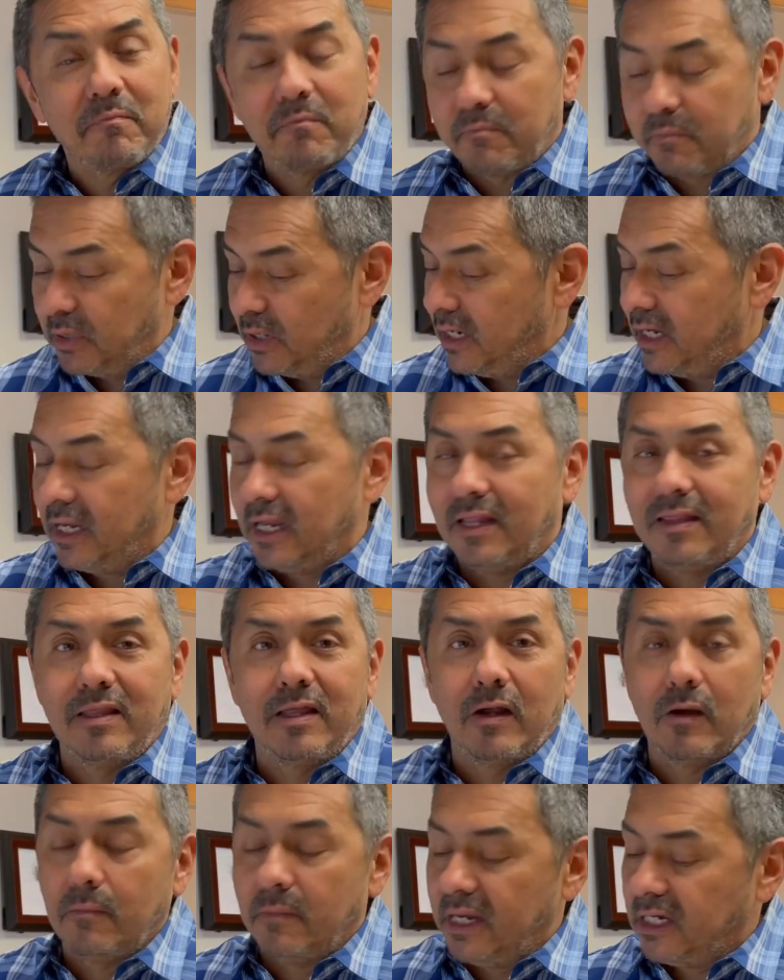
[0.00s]
Put it in
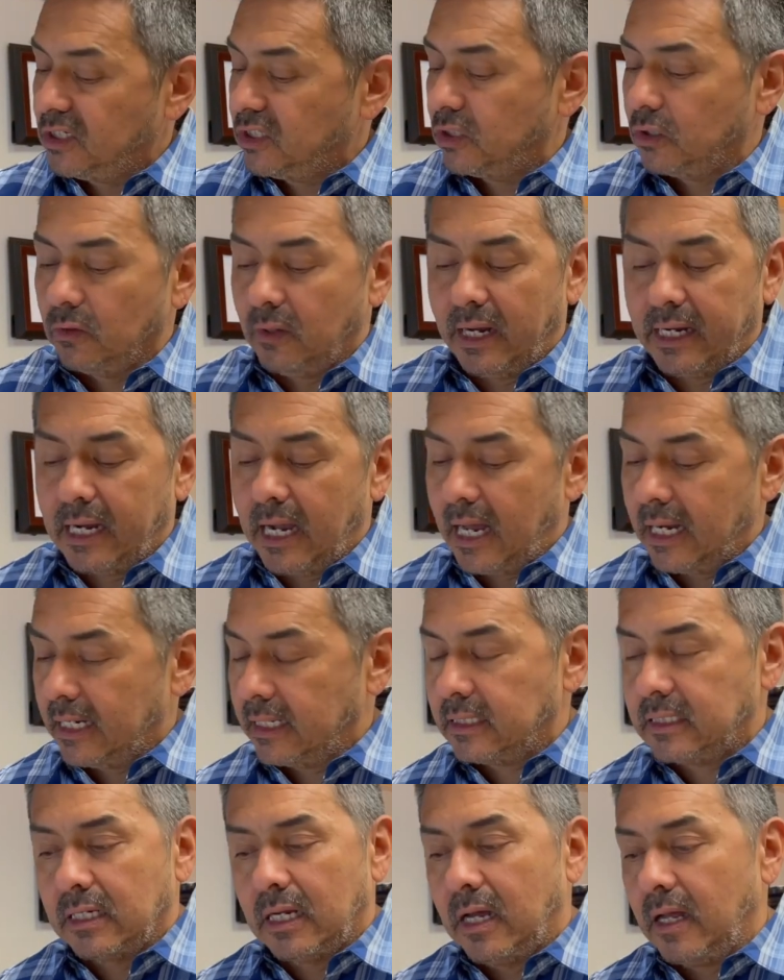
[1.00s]
there, make sure I got
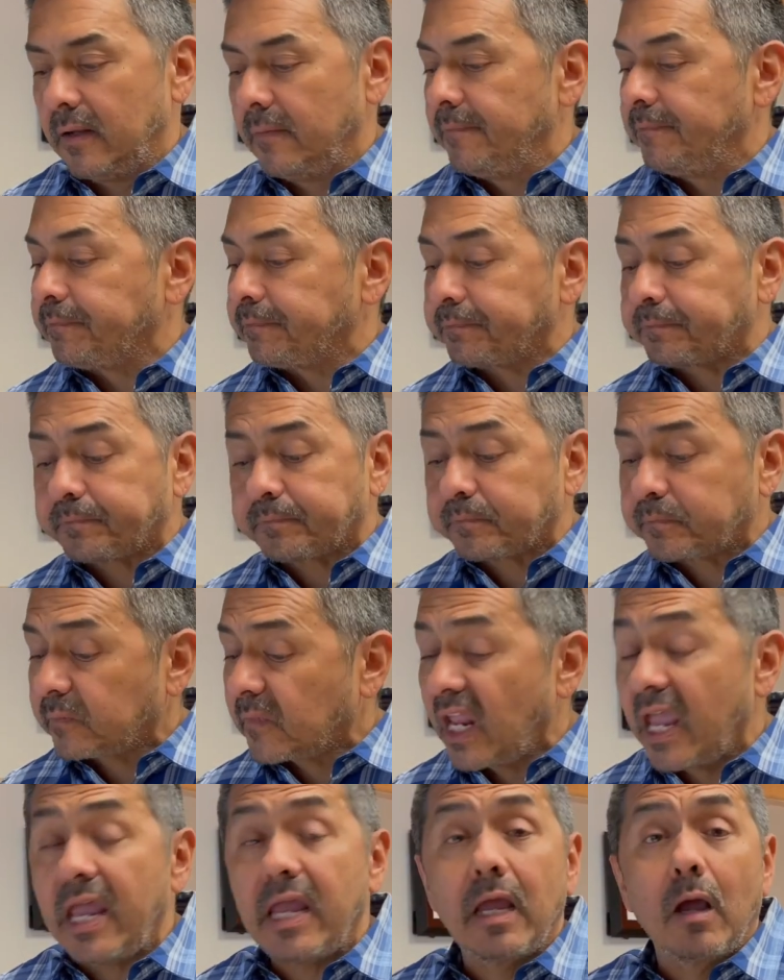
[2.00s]
it done.
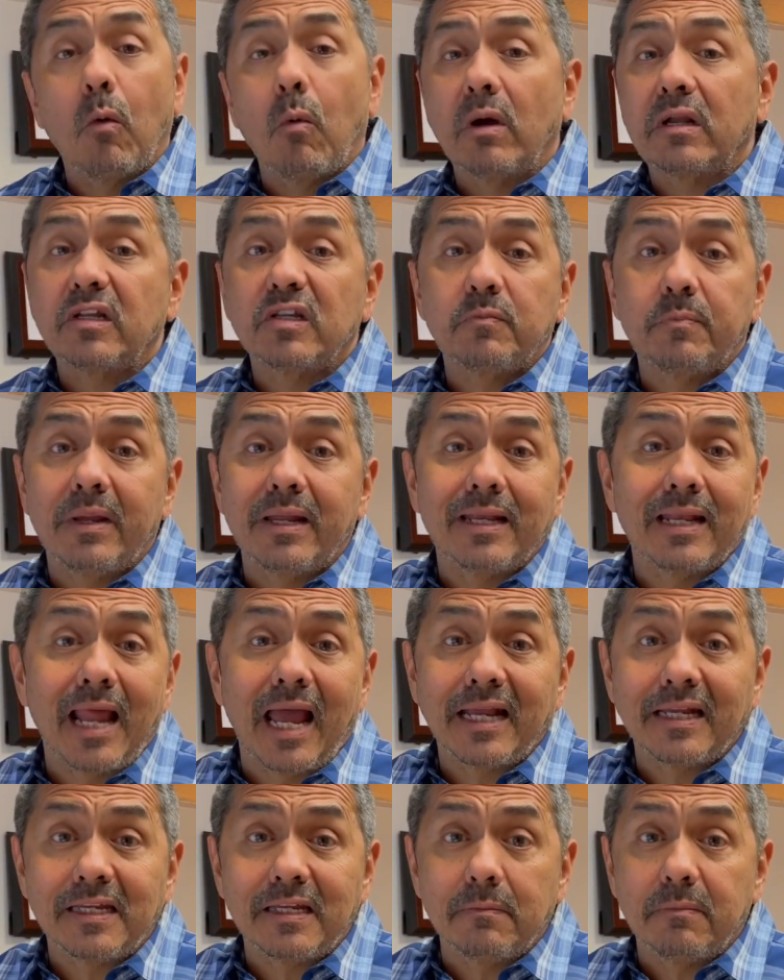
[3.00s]
Hey, I want to spend
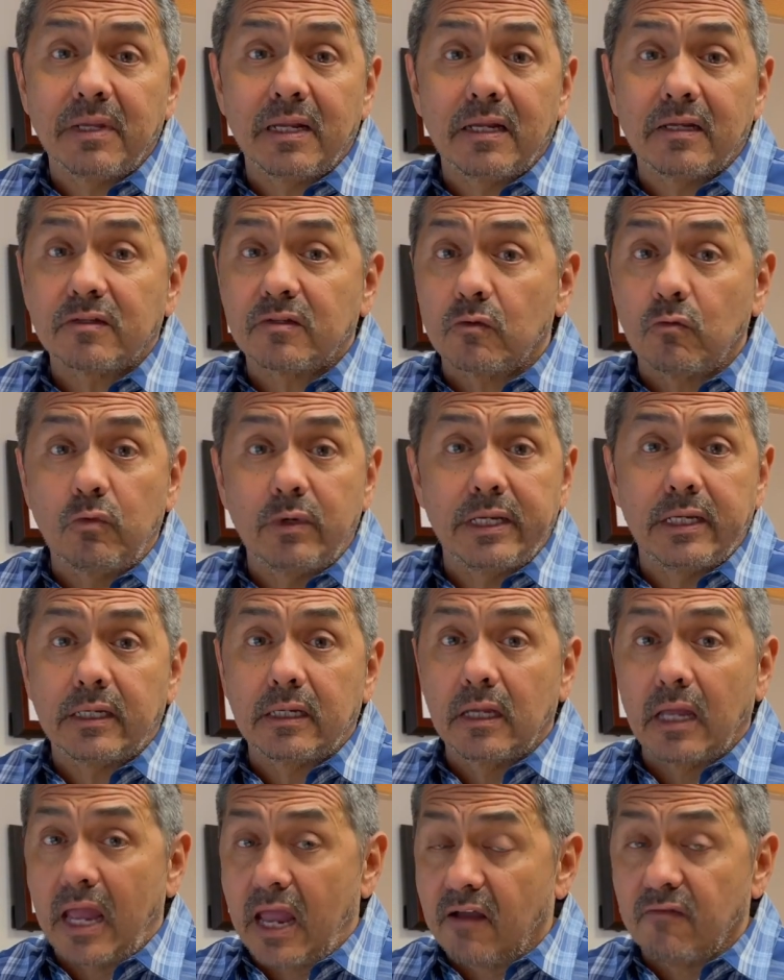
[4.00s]
90 minutes a week,
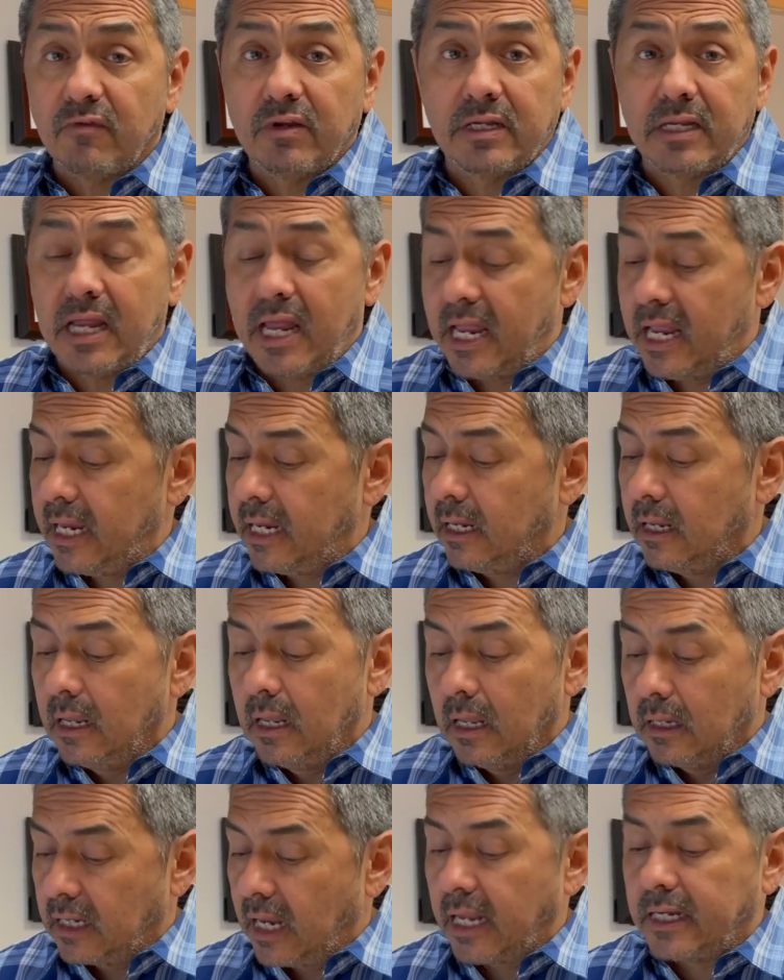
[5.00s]
every day,
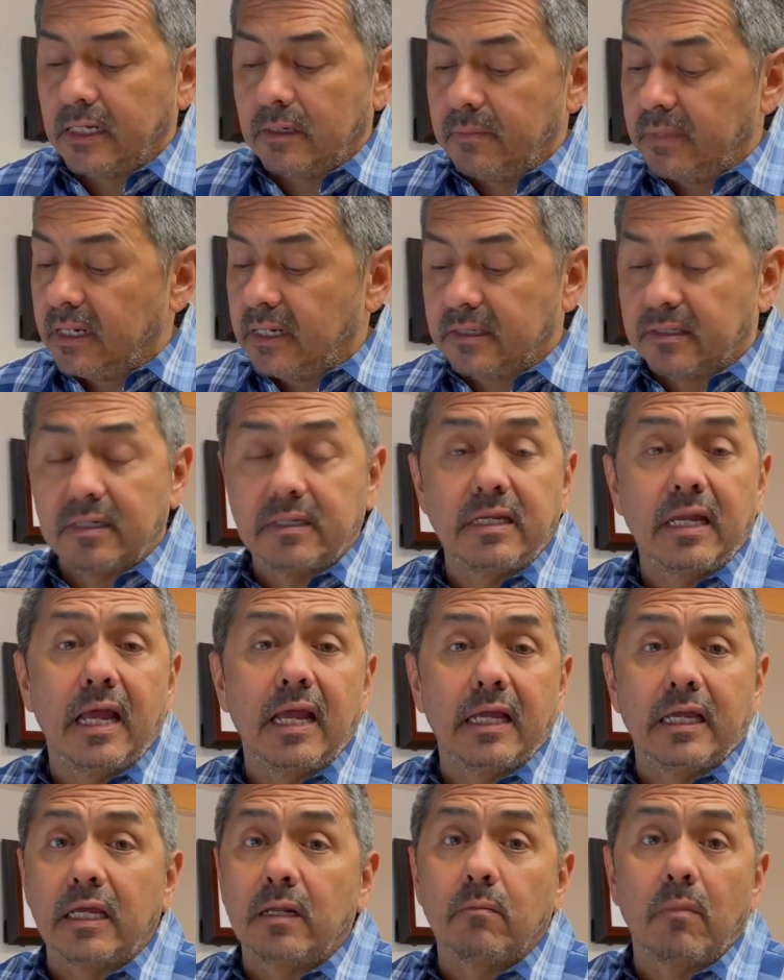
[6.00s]
90 minutes a
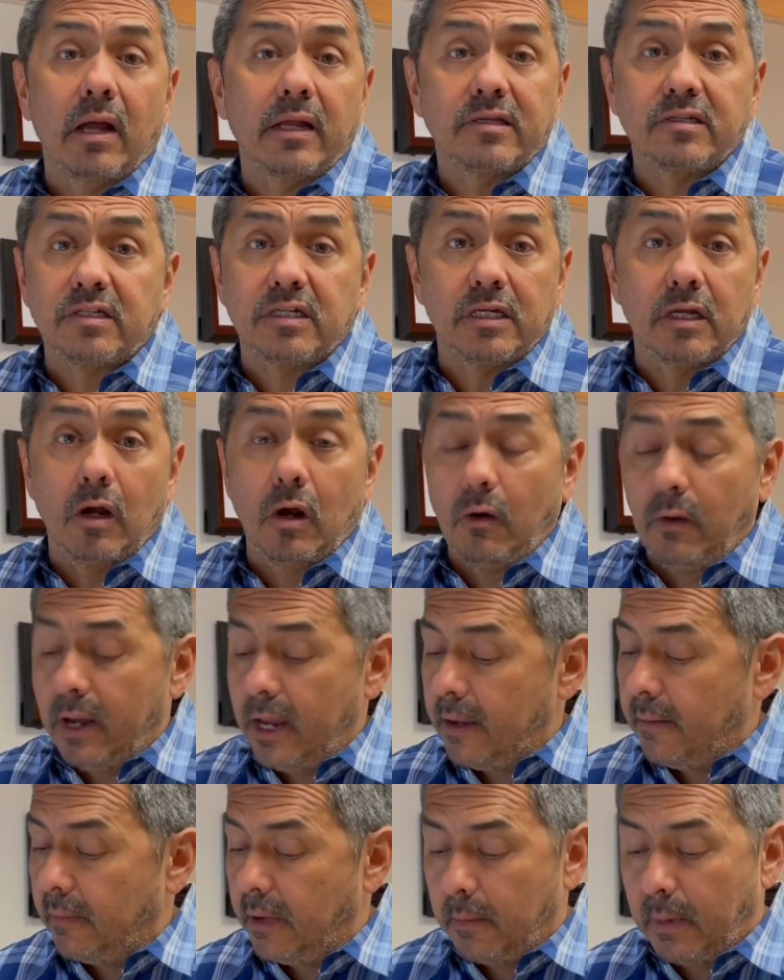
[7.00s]
day in my
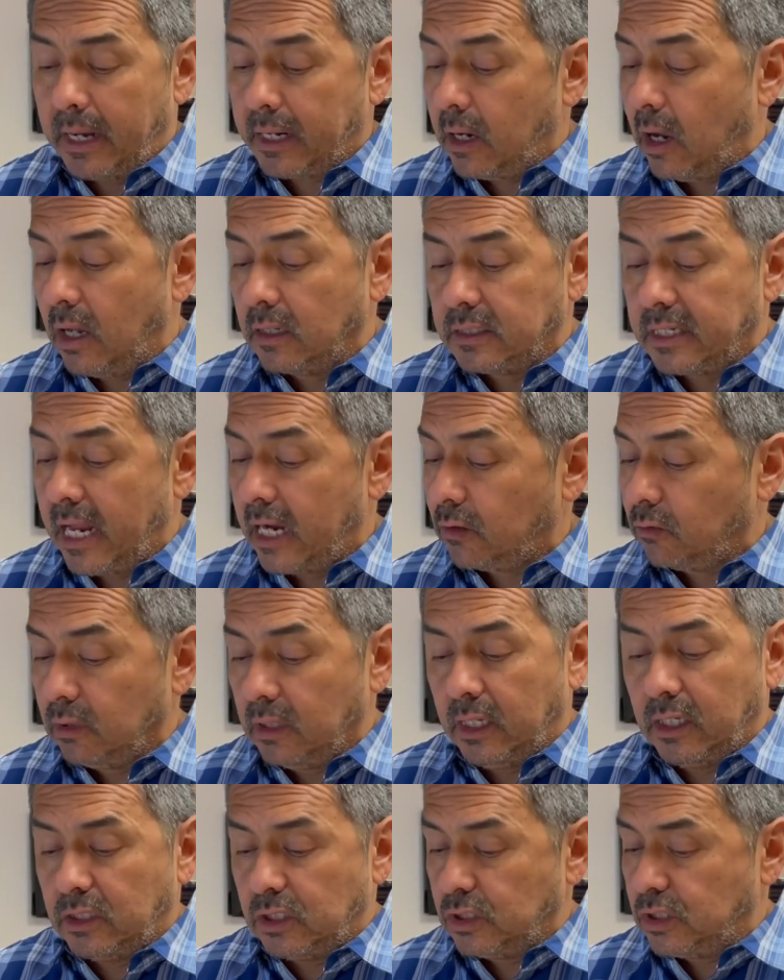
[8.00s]
CRM and my contact
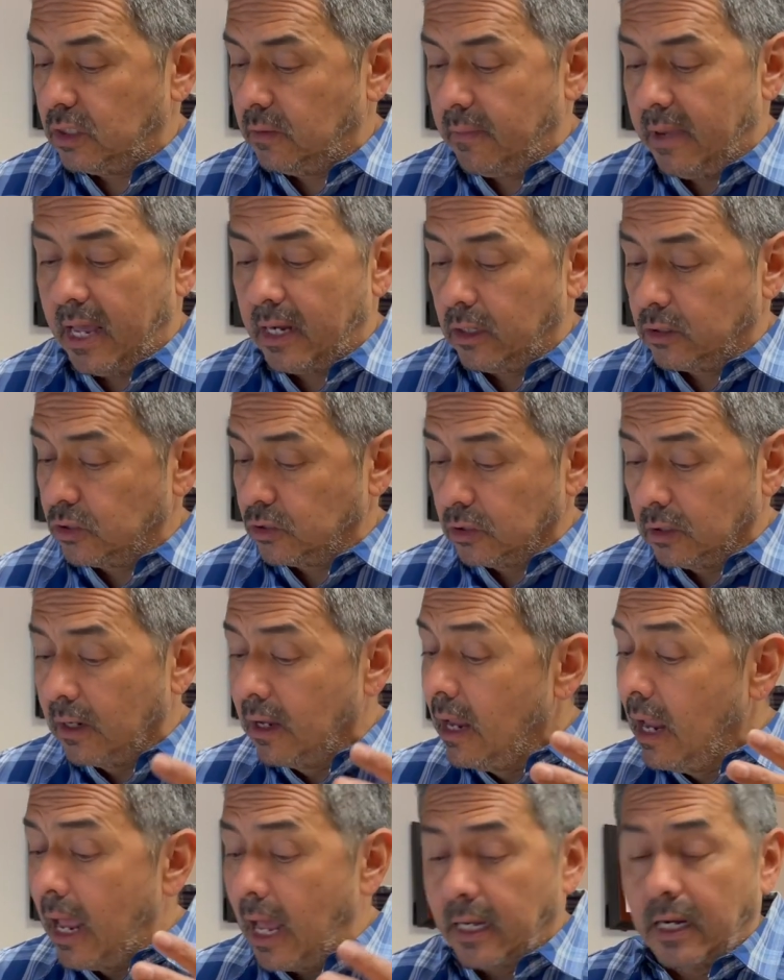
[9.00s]
relationship manager,
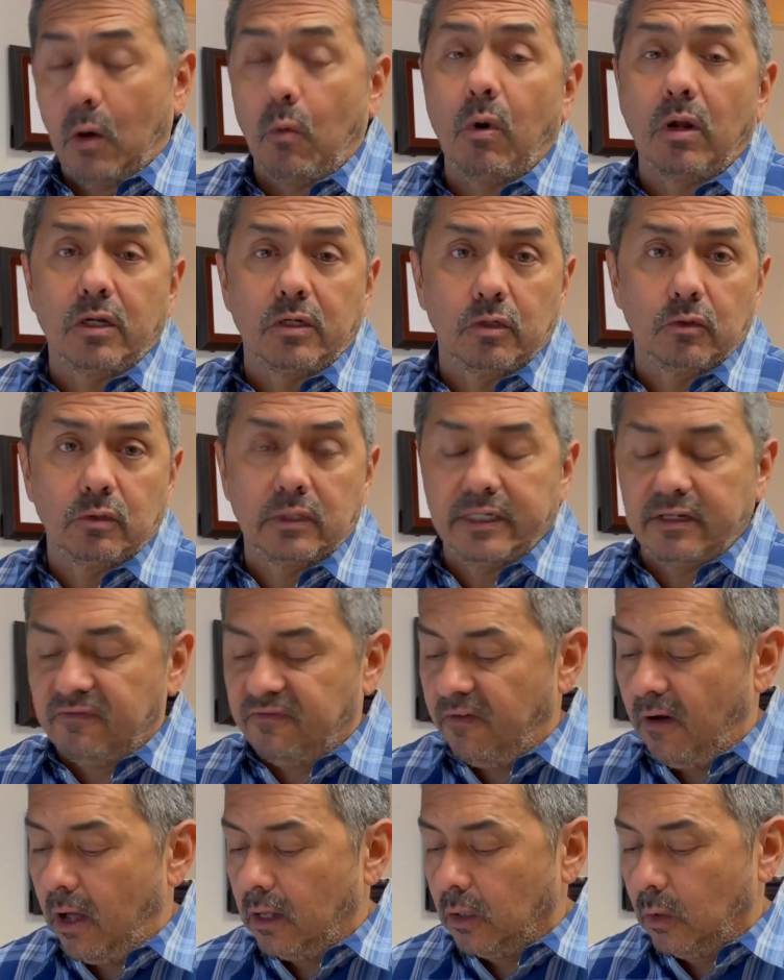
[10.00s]
and I want to do lead
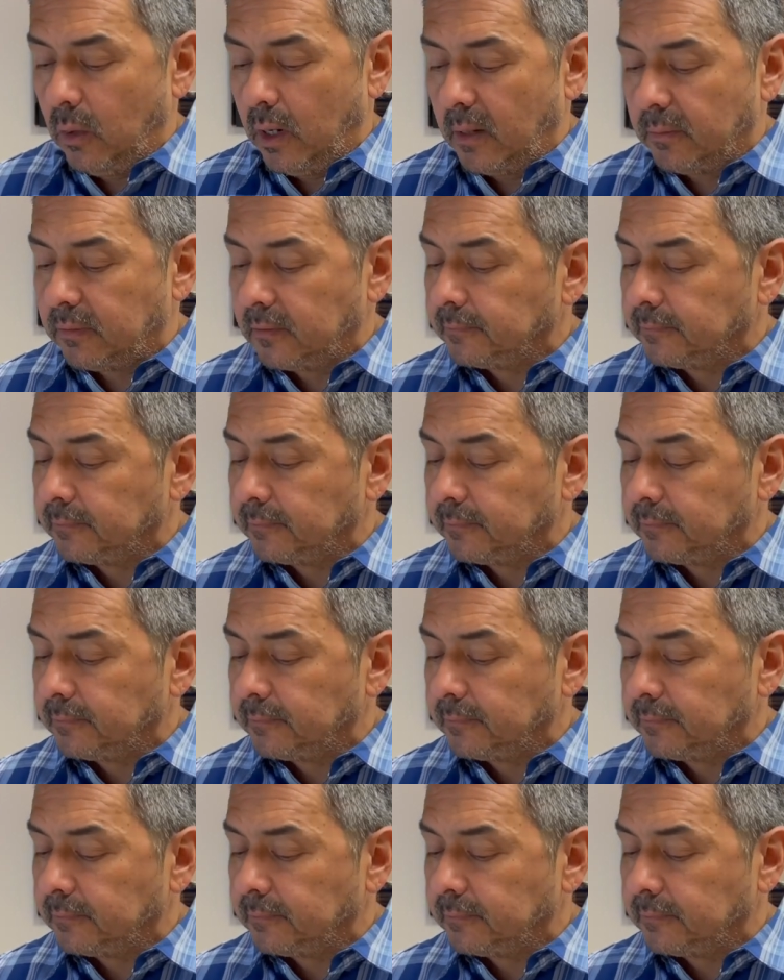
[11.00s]
follow-up.